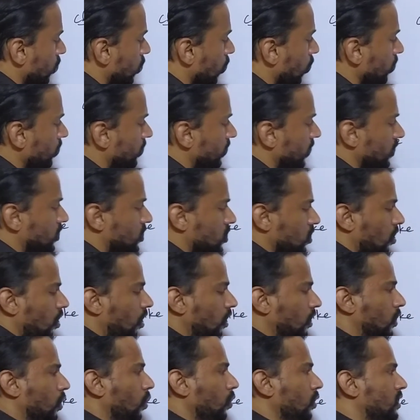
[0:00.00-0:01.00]
Don't touch
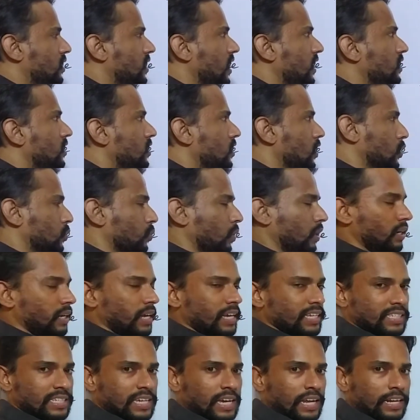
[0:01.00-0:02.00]
or don't change this
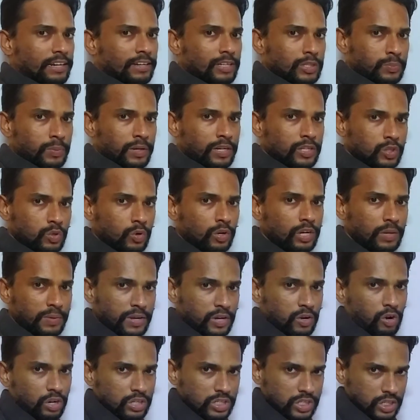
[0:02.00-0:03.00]
one. Escalator speed is going to
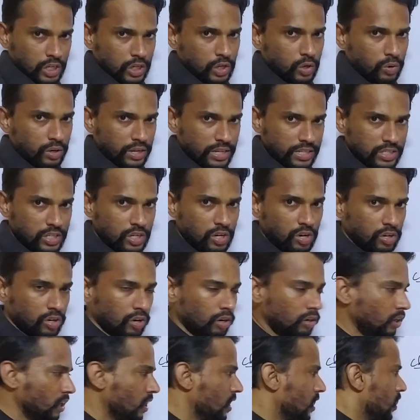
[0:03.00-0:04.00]
be constant only, is it or
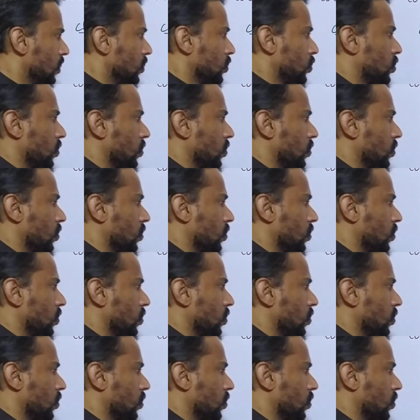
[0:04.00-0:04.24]
not?